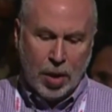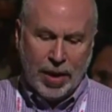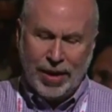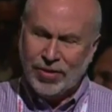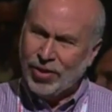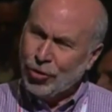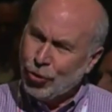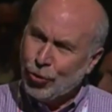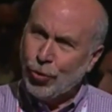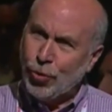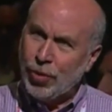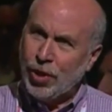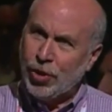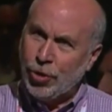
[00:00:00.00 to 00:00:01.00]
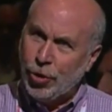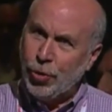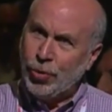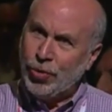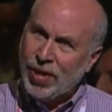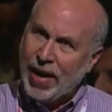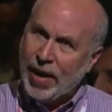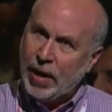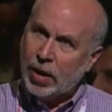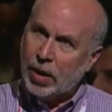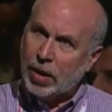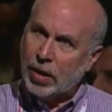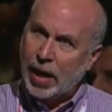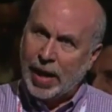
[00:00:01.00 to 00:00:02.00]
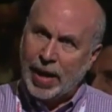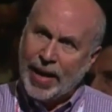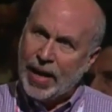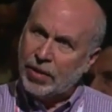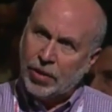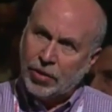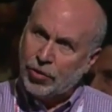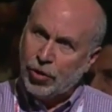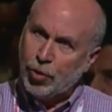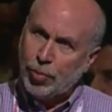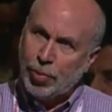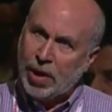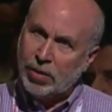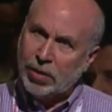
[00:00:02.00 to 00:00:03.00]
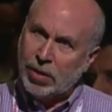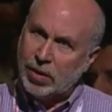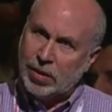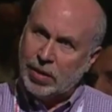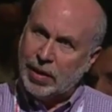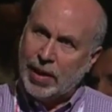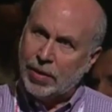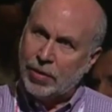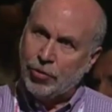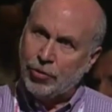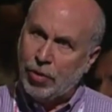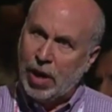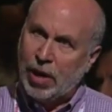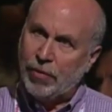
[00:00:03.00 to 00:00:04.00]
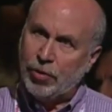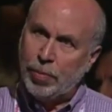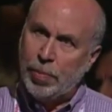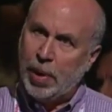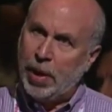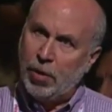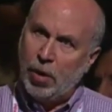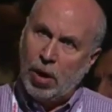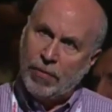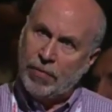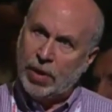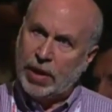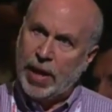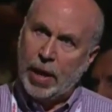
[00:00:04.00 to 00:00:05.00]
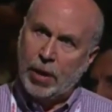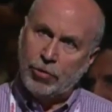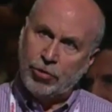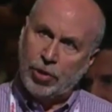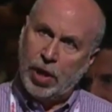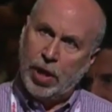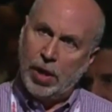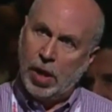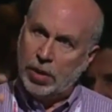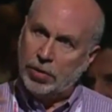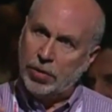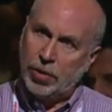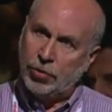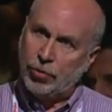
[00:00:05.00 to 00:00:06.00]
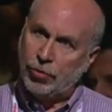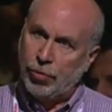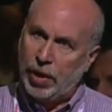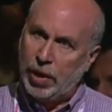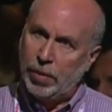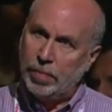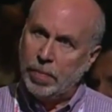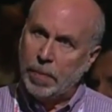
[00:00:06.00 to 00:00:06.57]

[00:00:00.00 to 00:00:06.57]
Is it true that you take, and I get that surge pricing is to get the driver's butt off the couch and onto the street